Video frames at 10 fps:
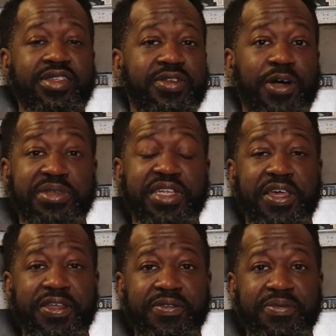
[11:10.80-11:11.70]
You know what I'm
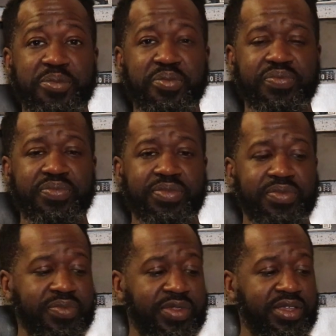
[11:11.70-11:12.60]
saying?
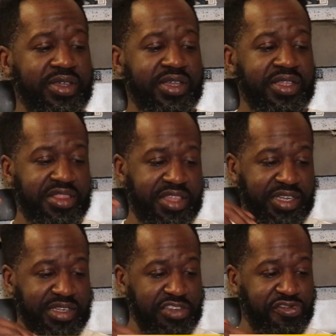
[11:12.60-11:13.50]

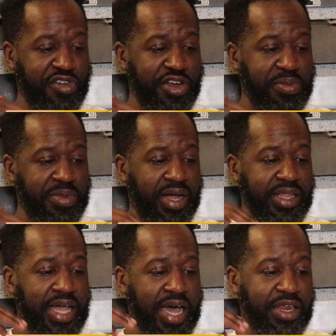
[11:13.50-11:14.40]
This is from
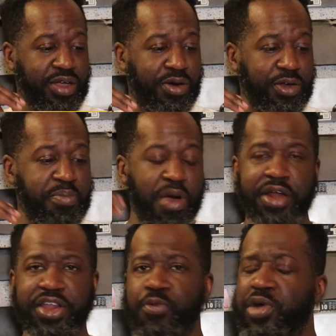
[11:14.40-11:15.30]
a line called
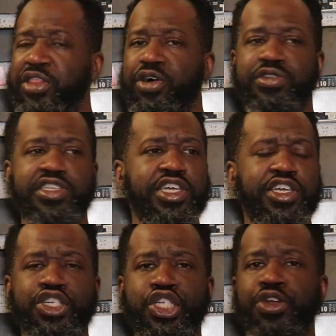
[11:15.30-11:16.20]
Marnie, one of those
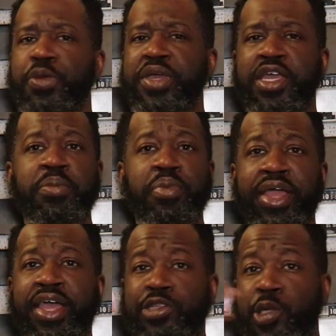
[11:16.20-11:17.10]
European
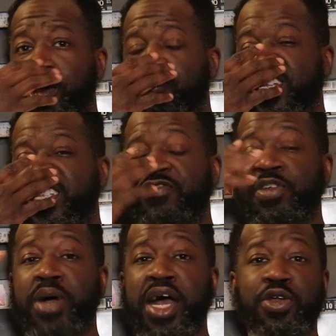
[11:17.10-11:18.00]
brands who be dressing
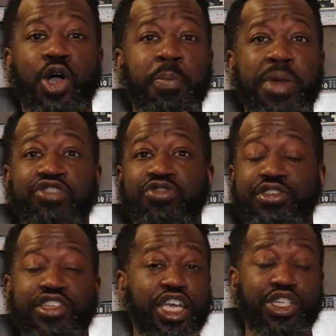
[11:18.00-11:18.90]
everybody all
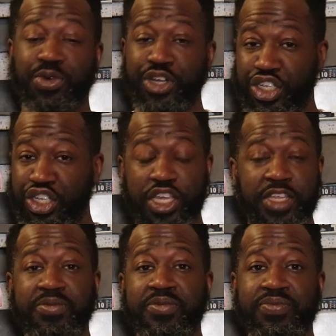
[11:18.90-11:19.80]
metrosexual and
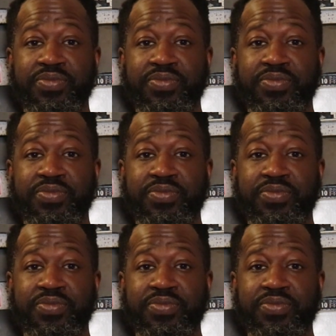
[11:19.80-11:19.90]
shit.